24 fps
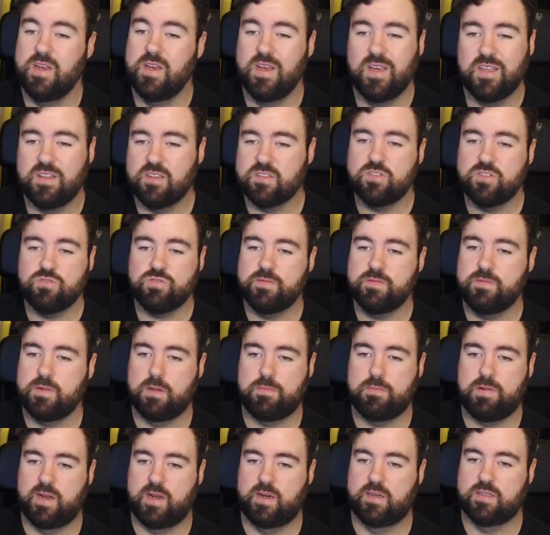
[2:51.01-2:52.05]
He doesn't dribble at
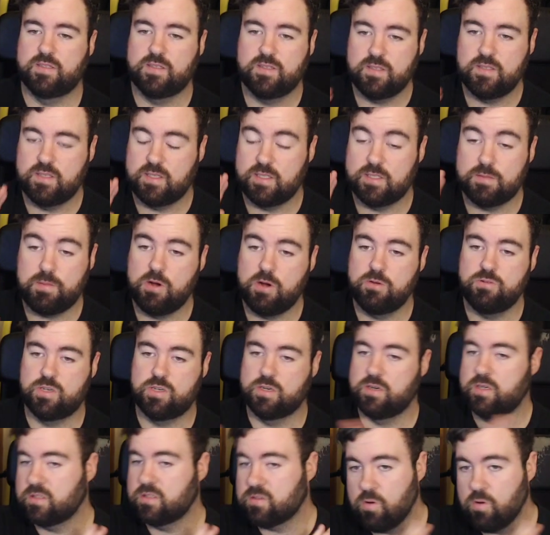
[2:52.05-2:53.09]
players. He's a poacher.
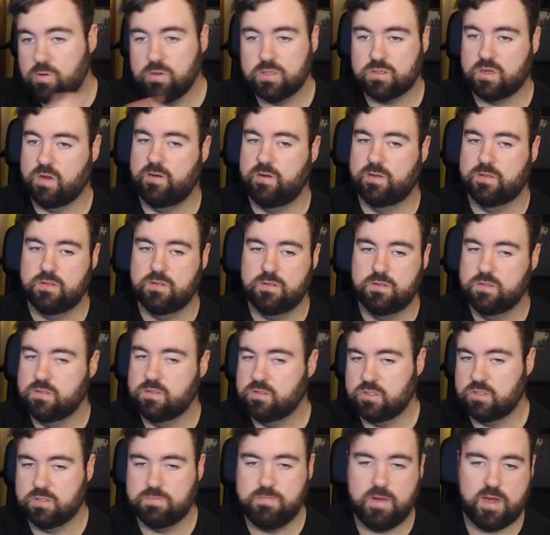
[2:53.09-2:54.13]
He scores goals.
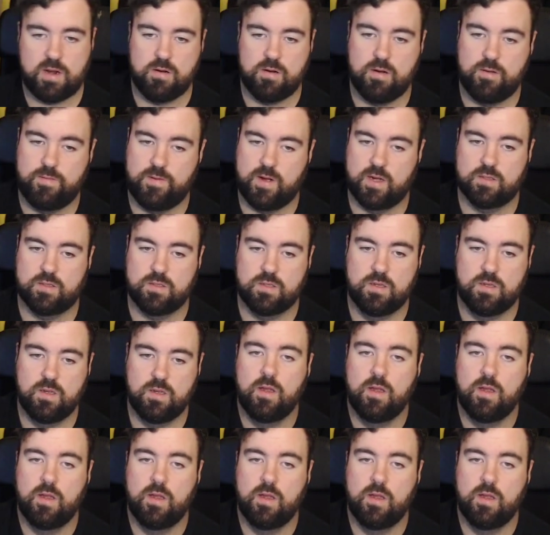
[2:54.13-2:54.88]
Just matter of fact.